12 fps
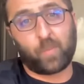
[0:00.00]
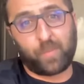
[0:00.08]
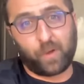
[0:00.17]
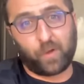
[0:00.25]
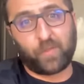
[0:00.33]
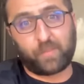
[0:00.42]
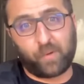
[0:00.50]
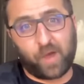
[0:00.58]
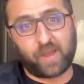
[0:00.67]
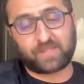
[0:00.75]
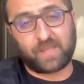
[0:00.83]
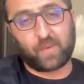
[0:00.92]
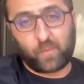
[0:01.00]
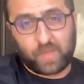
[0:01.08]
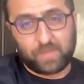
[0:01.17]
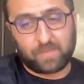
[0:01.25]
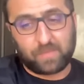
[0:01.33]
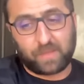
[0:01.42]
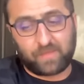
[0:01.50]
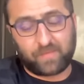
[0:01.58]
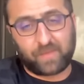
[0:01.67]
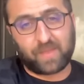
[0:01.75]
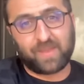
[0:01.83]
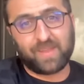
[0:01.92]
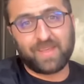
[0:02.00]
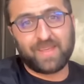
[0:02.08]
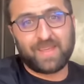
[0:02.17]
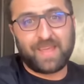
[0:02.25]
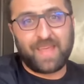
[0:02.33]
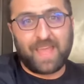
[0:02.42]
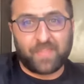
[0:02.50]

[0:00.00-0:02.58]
We're building products that we believe in.